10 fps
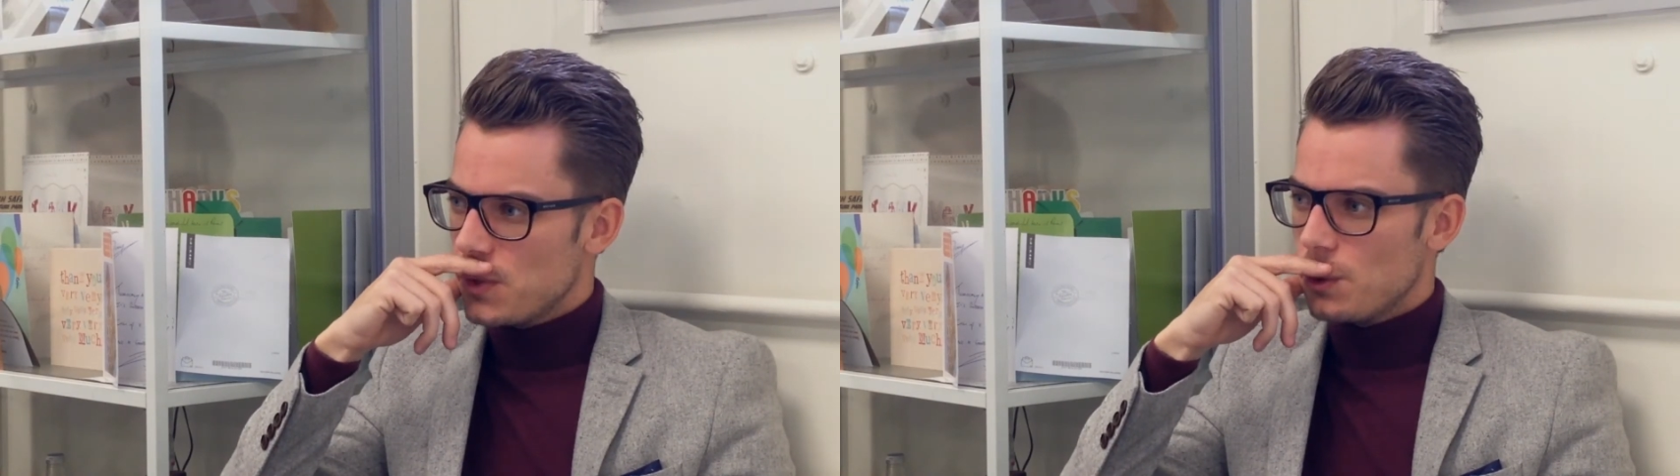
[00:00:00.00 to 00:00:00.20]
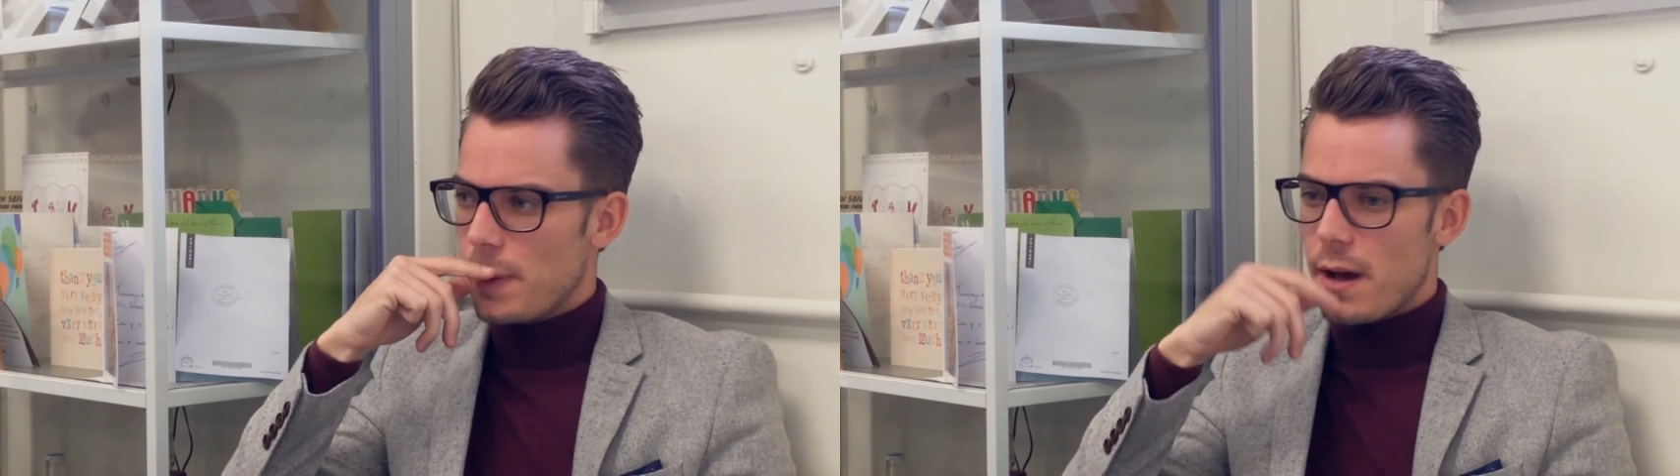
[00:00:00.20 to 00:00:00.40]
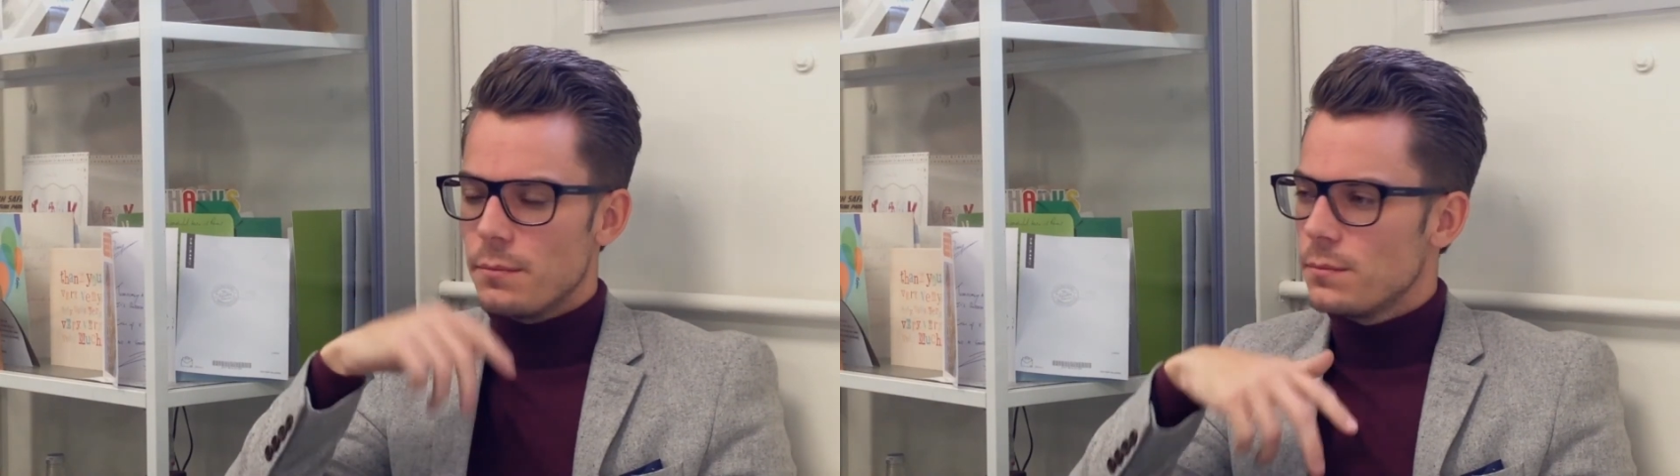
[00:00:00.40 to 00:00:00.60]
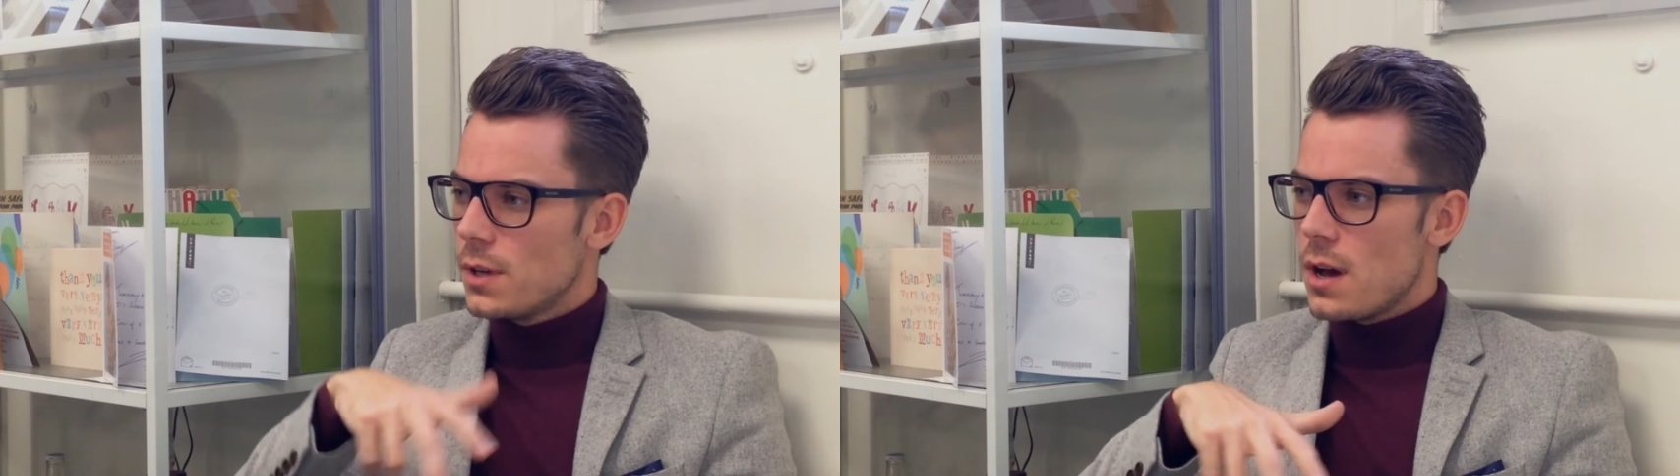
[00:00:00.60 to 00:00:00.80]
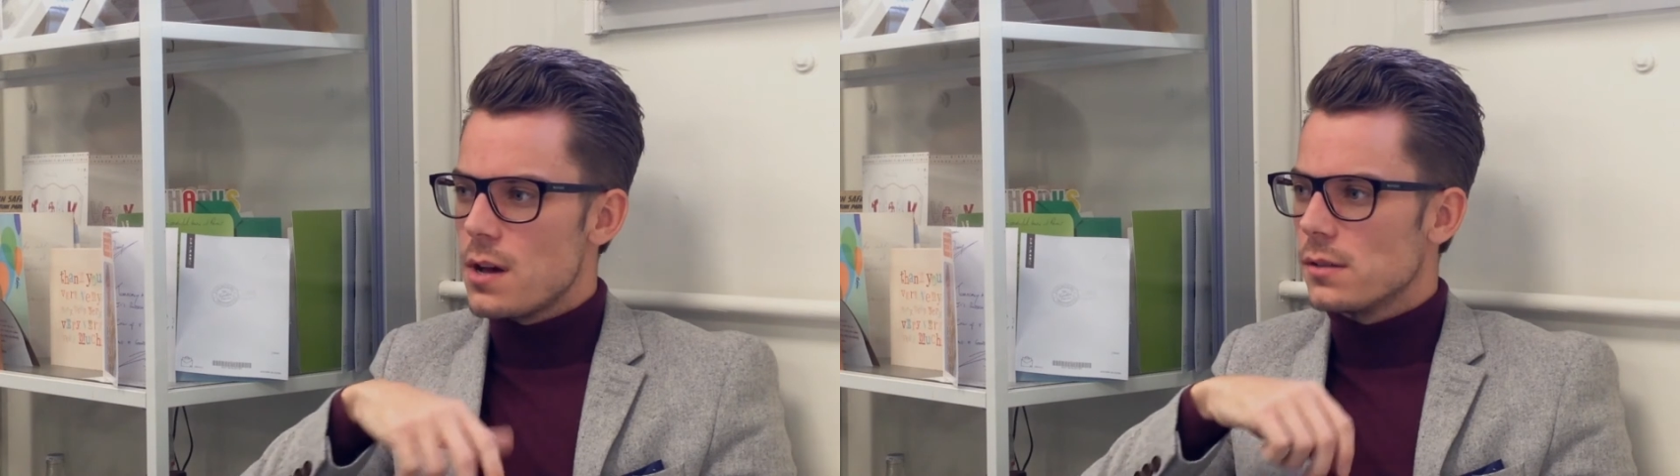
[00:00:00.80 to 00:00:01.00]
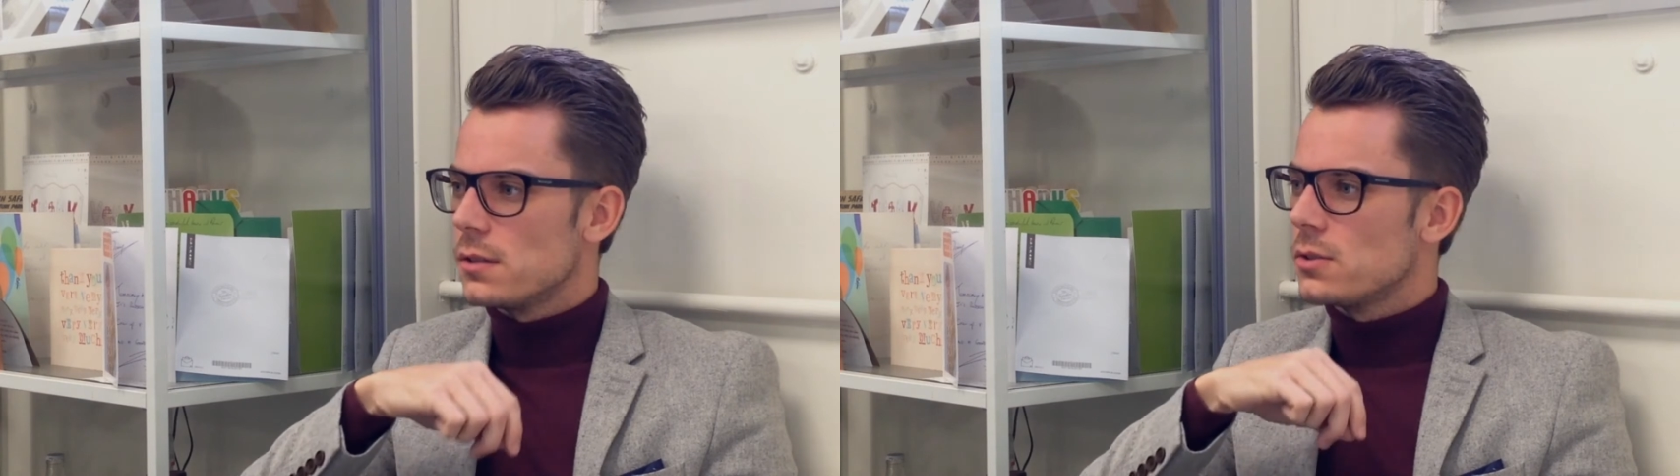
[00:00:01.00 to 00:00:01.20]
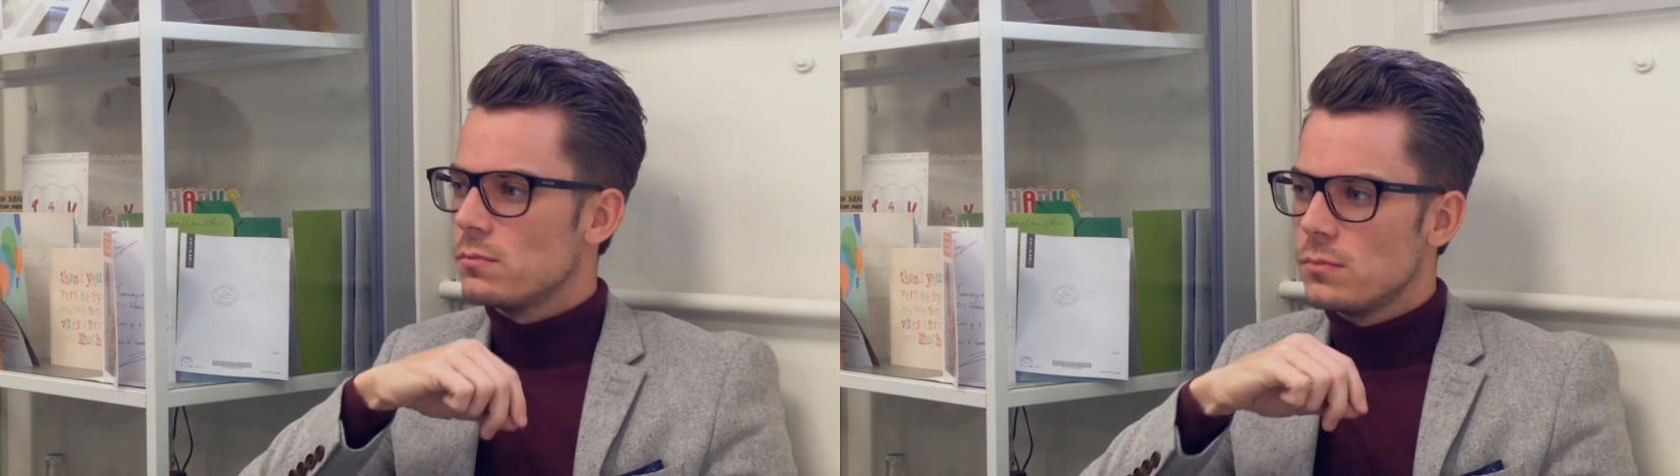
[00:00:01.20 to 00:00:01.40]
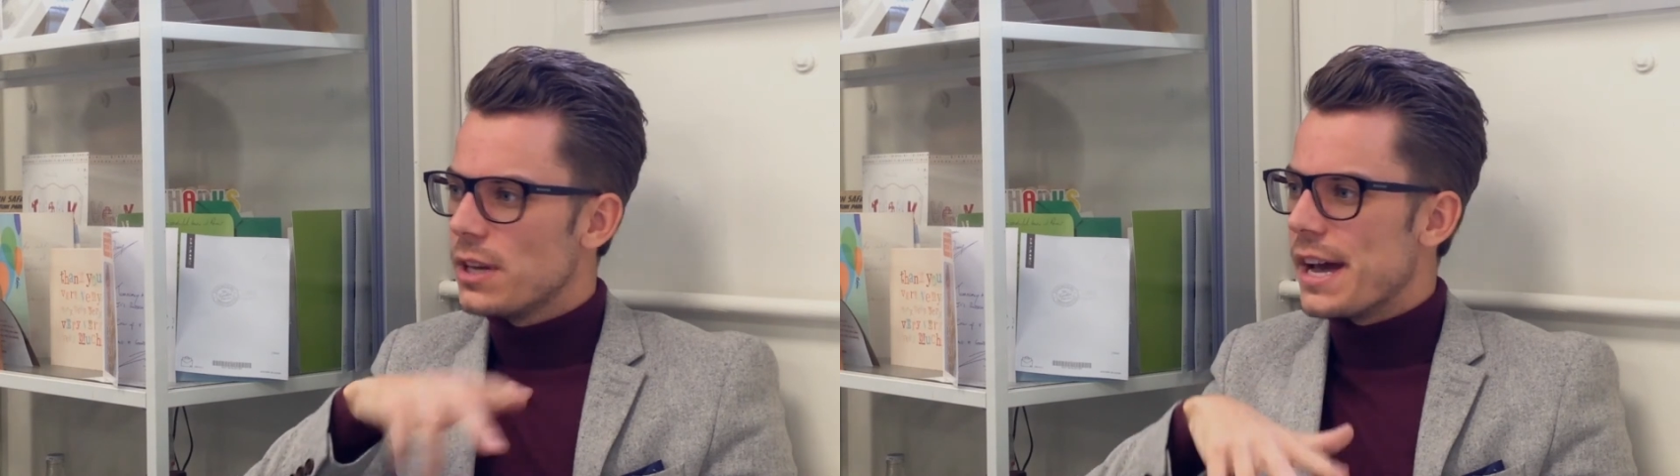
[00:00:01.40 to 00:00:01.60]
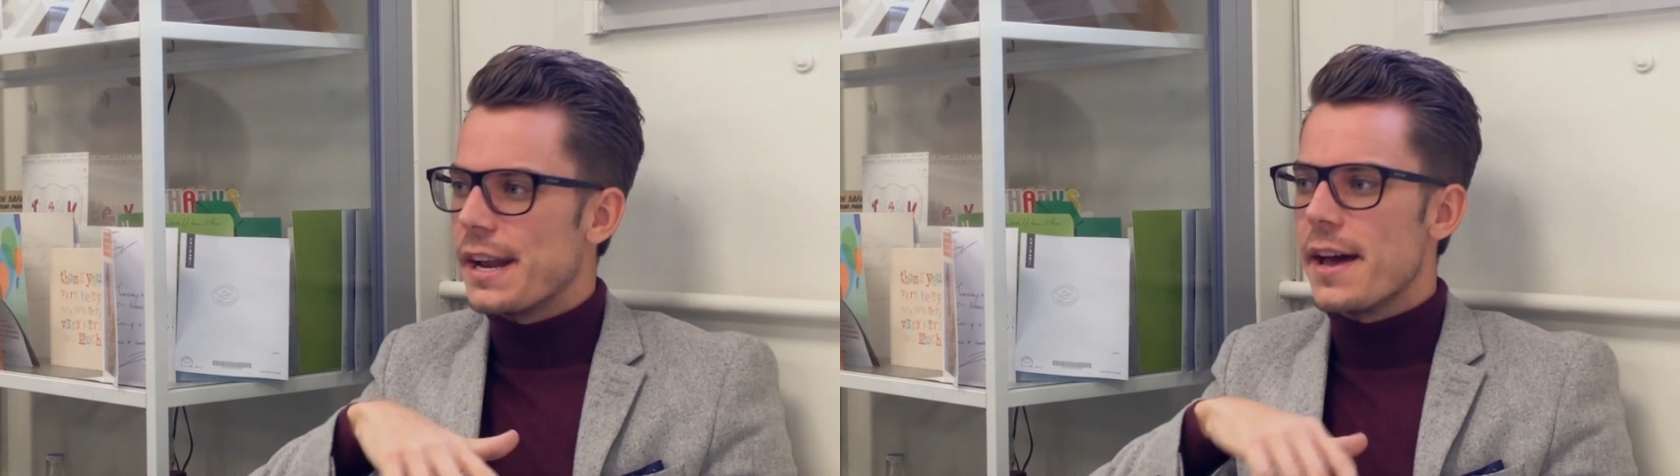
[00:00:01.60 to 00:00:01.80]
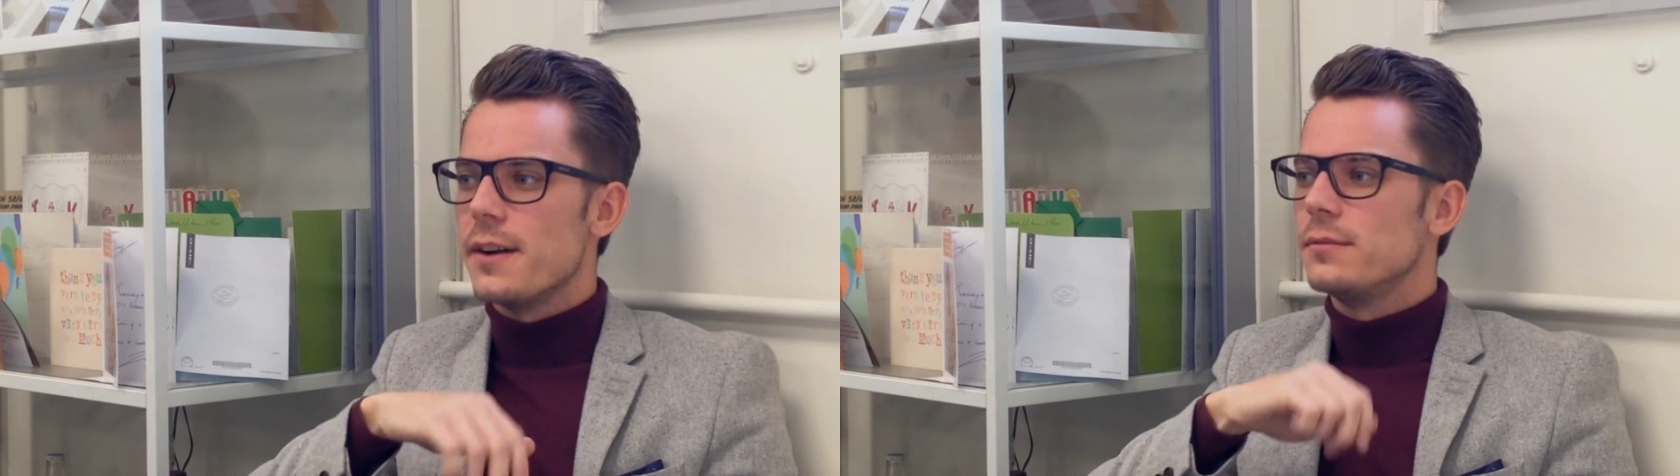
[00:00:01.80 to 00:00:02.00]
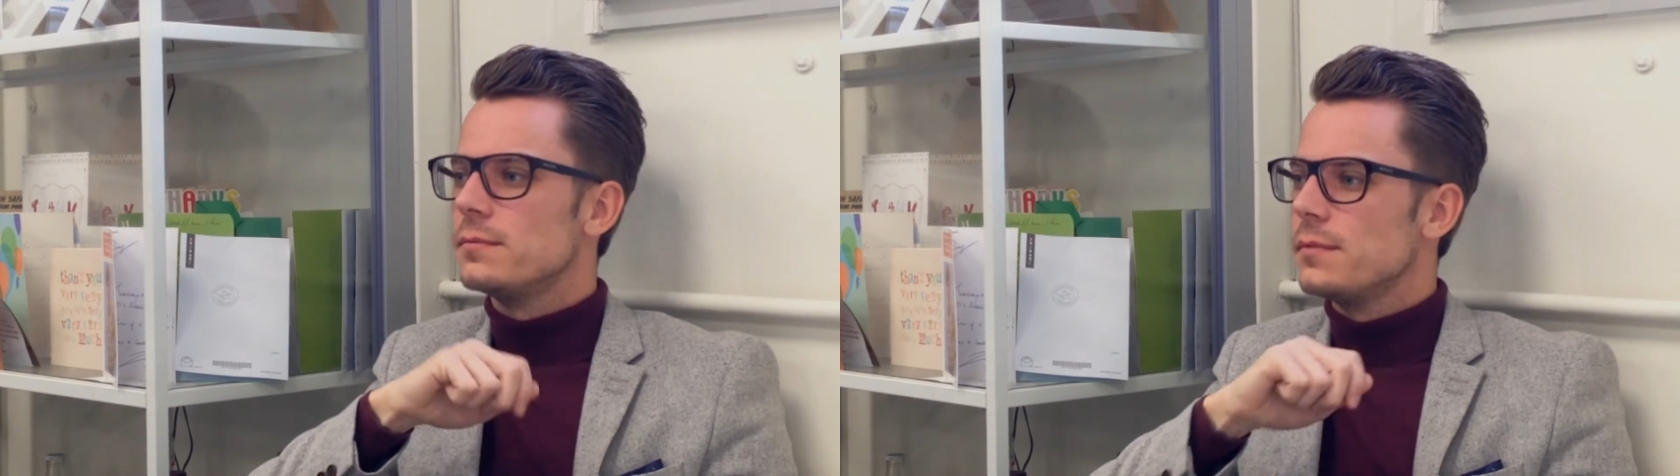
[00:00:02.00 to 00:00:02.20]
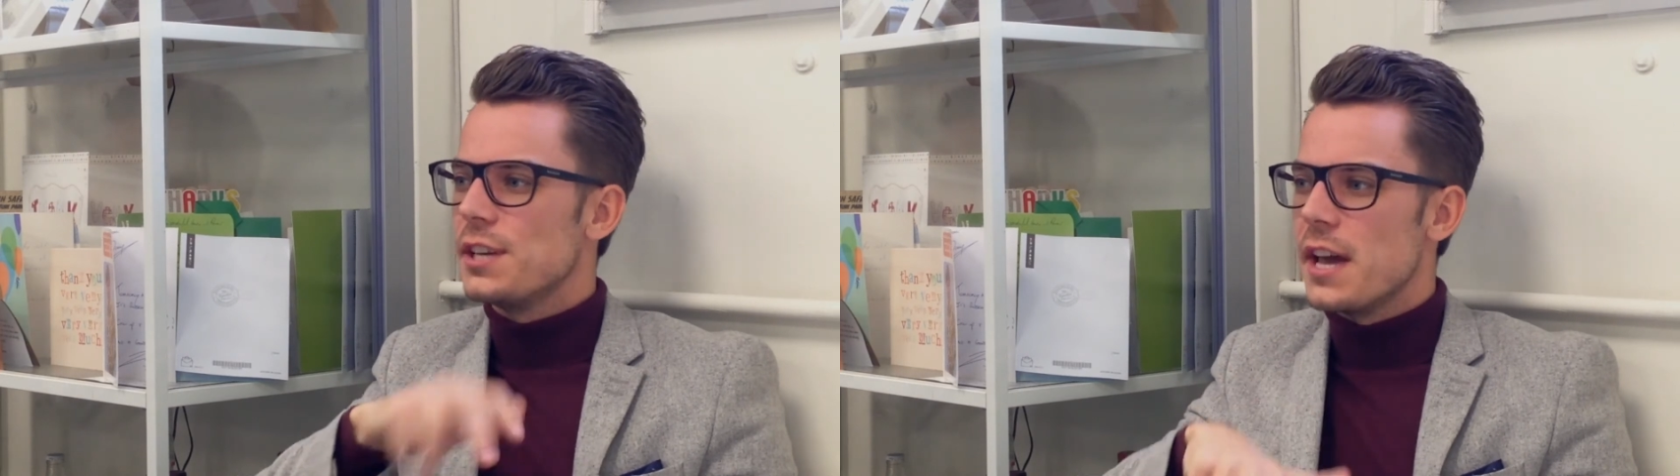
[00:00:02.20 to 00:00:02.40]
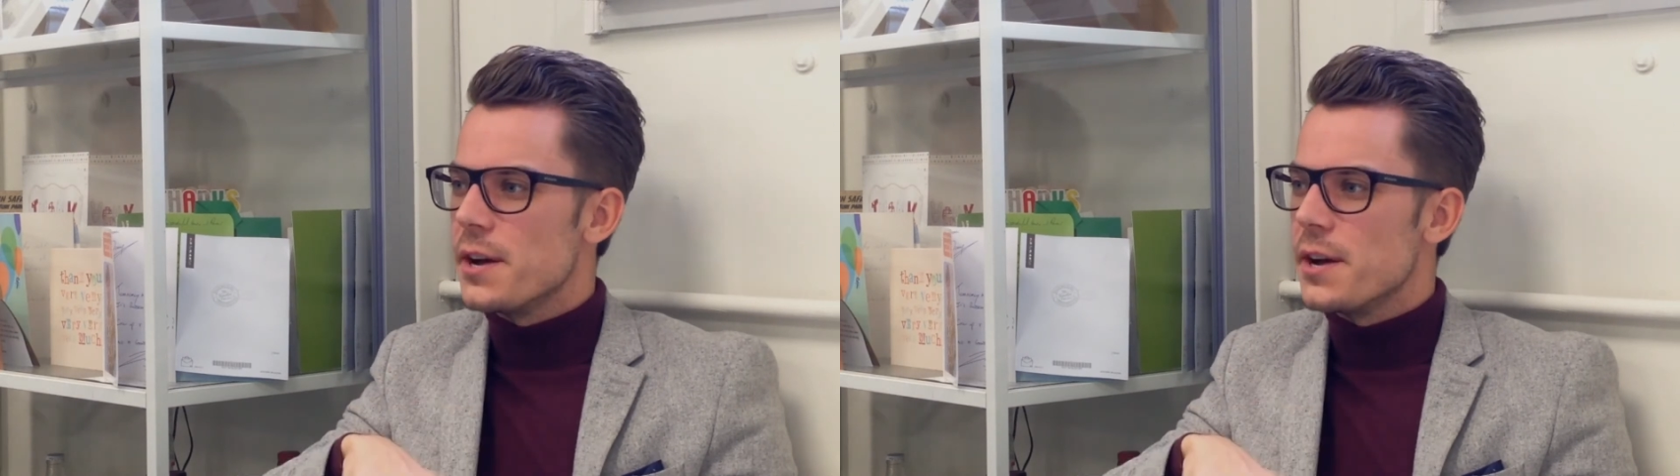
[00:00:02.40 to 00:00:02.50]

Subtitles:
It was all about cars, going out, girls.